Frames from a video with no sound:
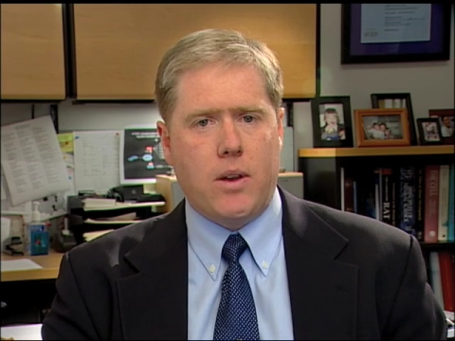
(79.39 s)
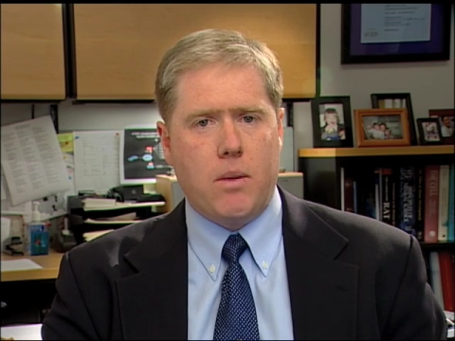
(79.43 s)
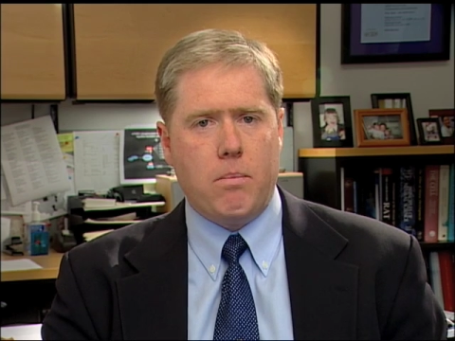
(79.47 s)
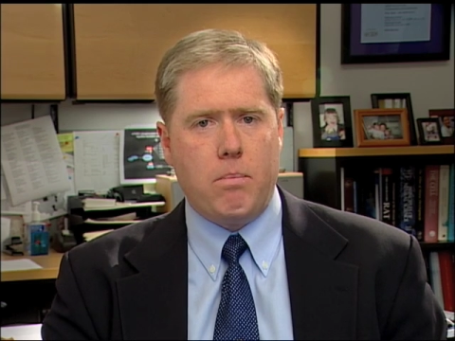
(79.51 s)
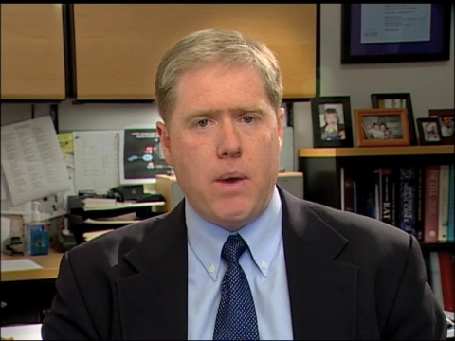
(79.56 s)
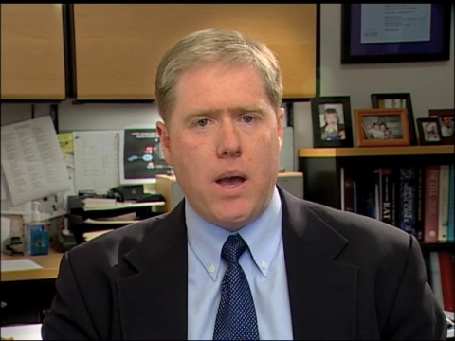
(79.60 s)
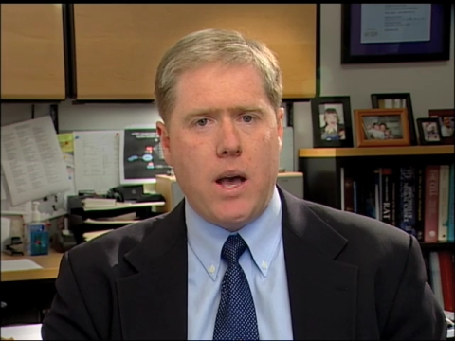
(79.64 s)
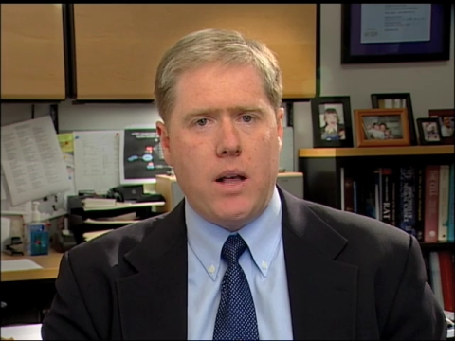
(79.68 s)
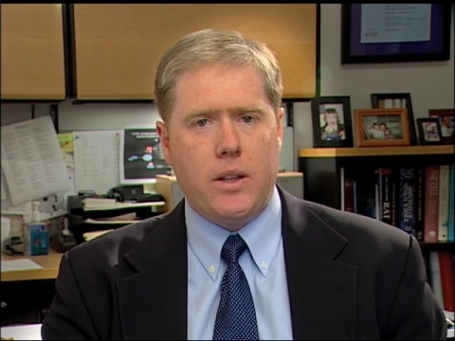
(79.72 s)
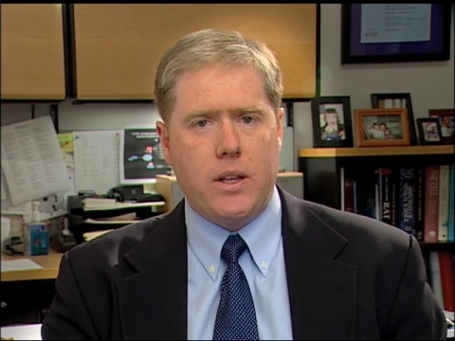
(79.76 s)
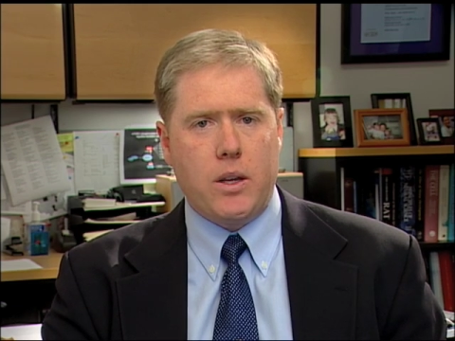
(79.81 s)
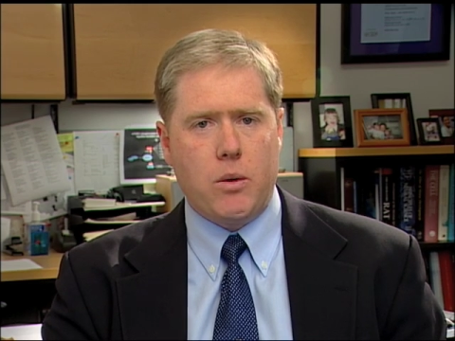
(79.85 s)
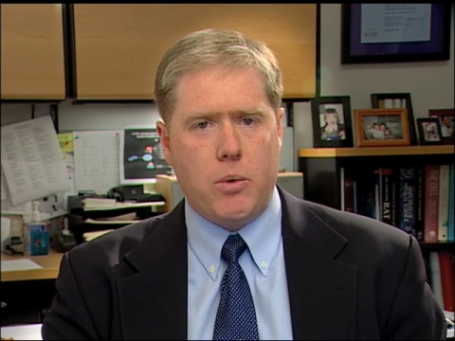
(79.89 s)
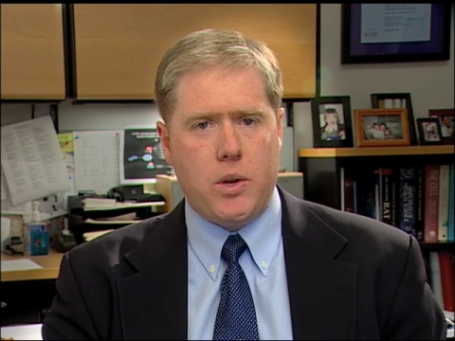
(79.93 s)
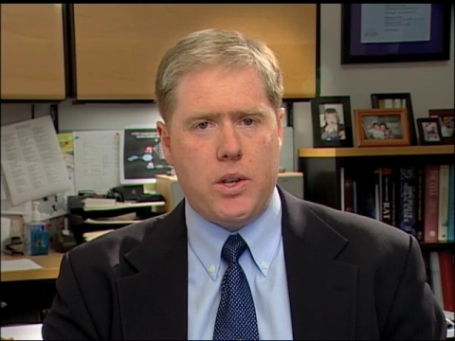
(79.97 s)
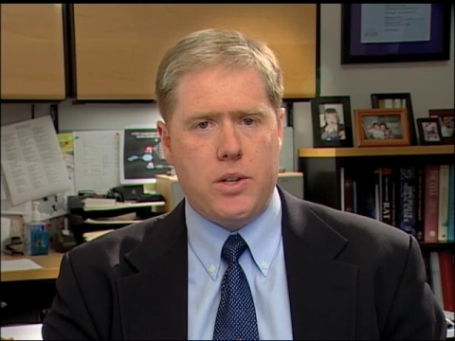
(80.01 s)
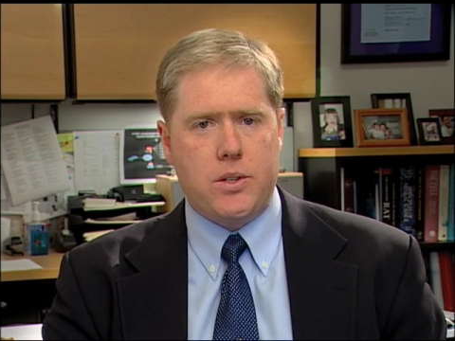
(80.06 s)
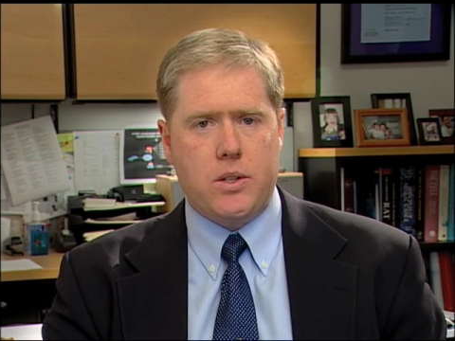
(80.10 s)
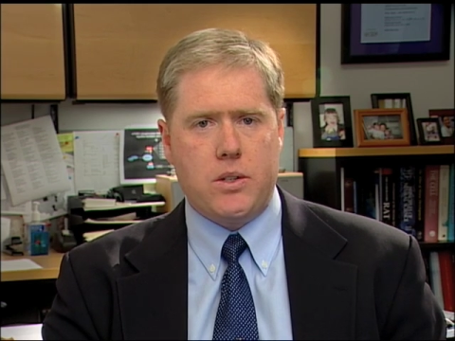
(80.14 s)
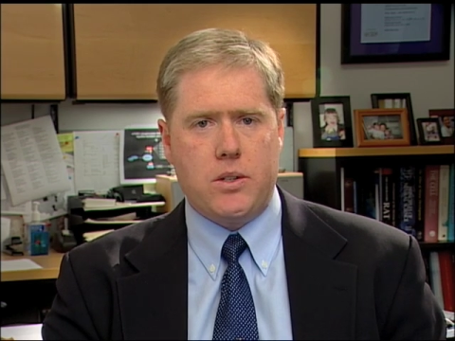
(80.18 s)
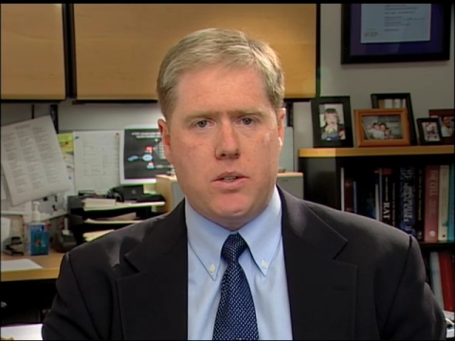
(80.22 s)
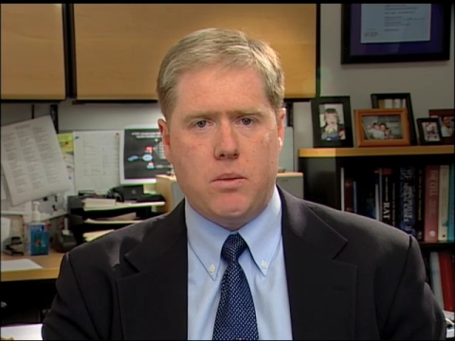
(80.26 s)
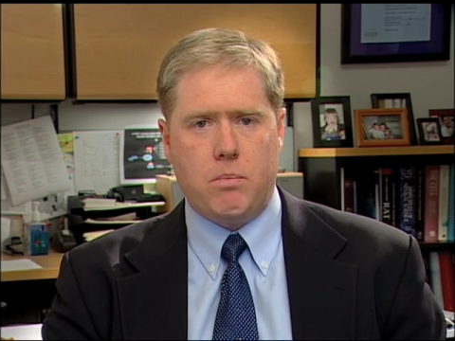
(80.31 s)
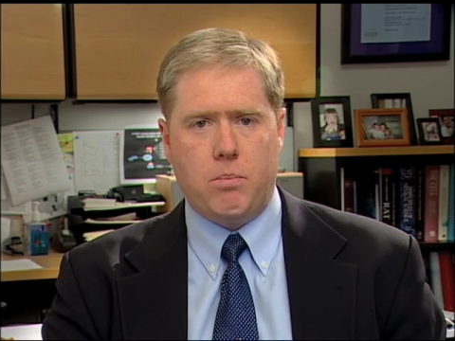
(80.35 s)
compelling
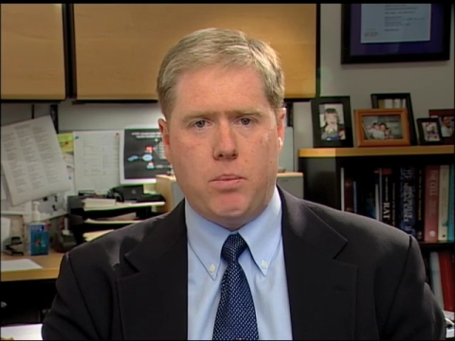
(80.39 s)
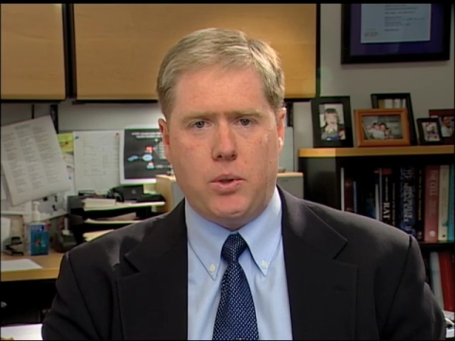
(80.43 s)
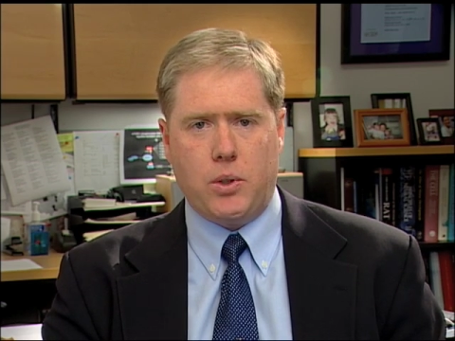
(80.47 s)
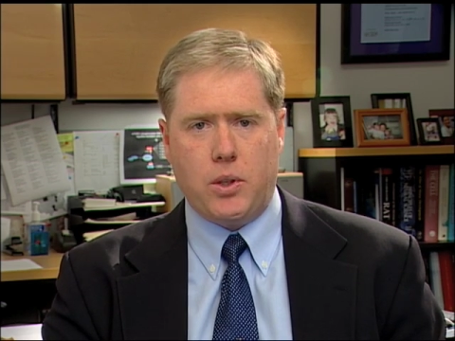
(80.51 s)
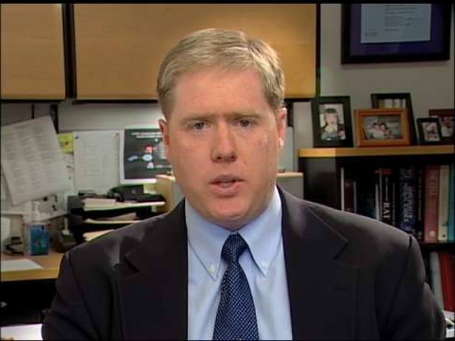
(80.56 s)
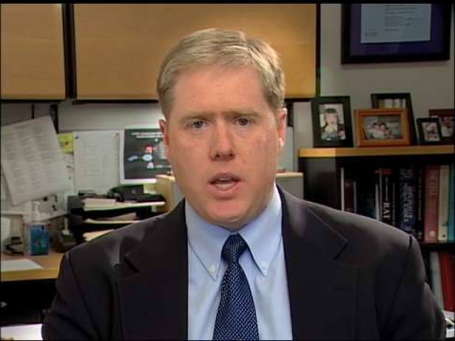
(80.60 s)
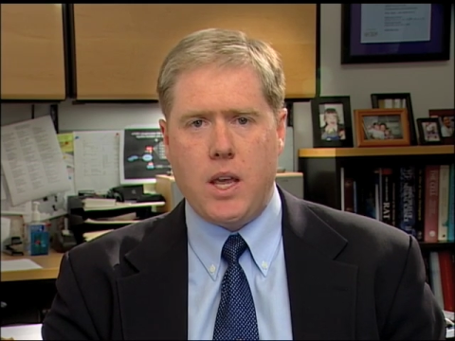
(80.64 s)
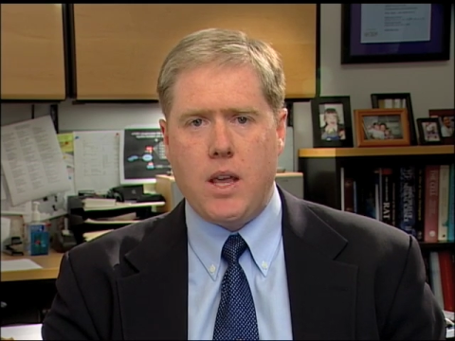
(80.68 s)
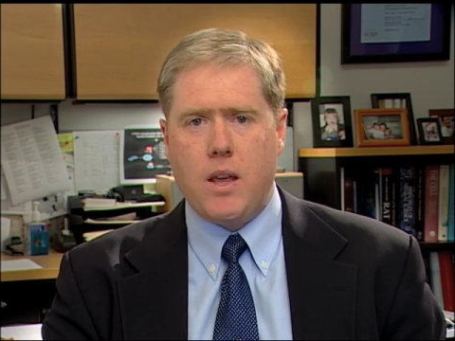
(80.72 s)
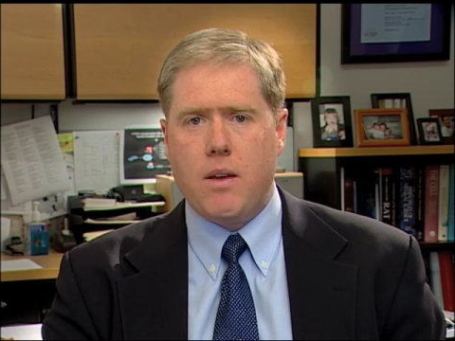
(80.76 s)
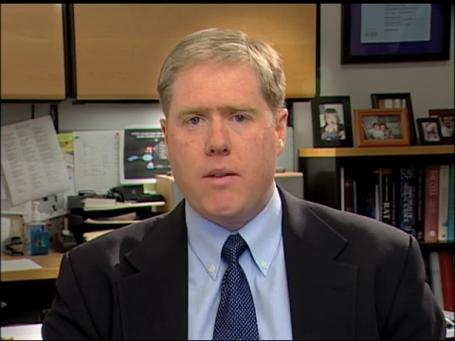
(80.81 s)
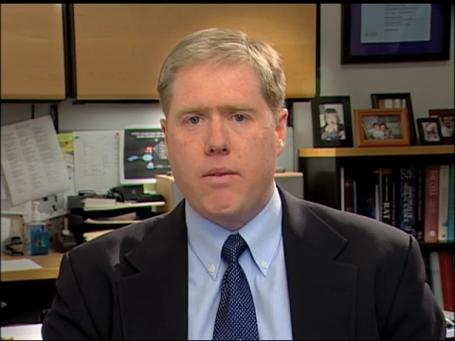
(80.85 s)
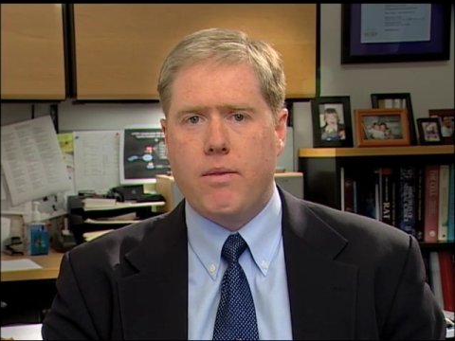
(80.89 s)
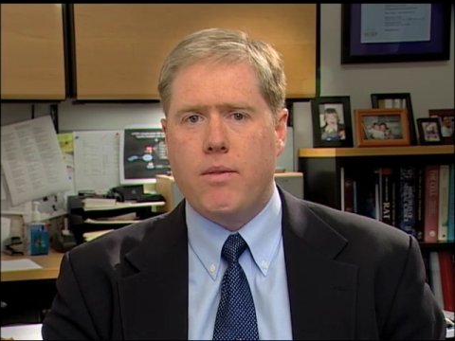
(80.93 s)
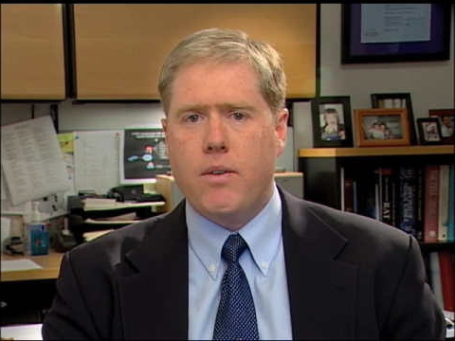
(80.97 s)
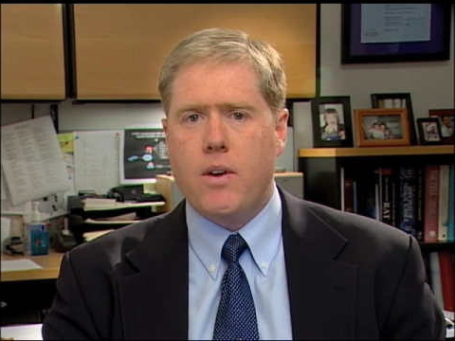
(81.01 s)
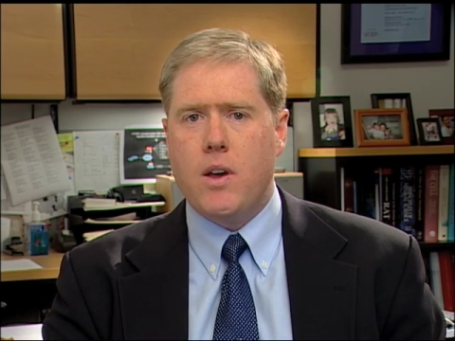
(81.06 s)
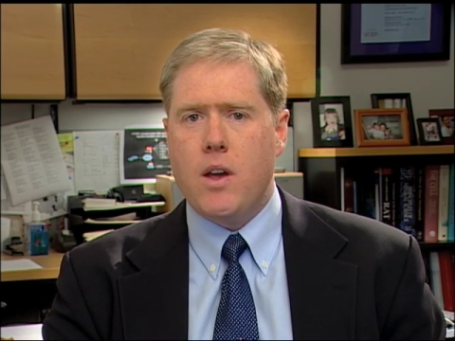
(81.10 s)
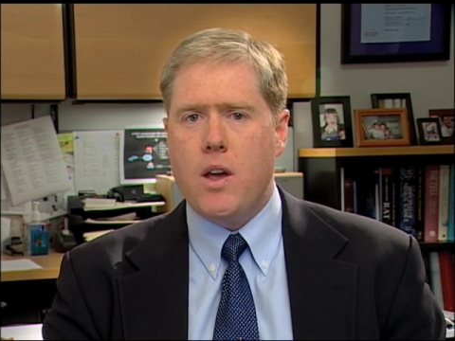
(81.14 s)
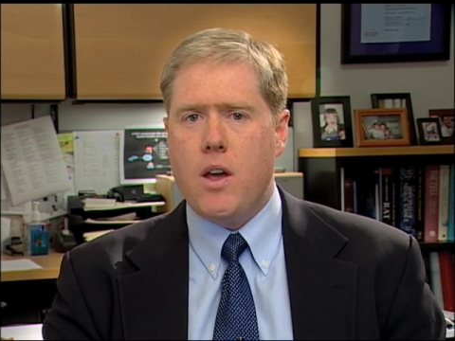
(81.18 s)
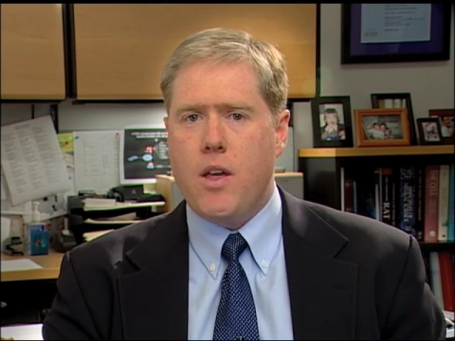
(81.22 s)
reason to believe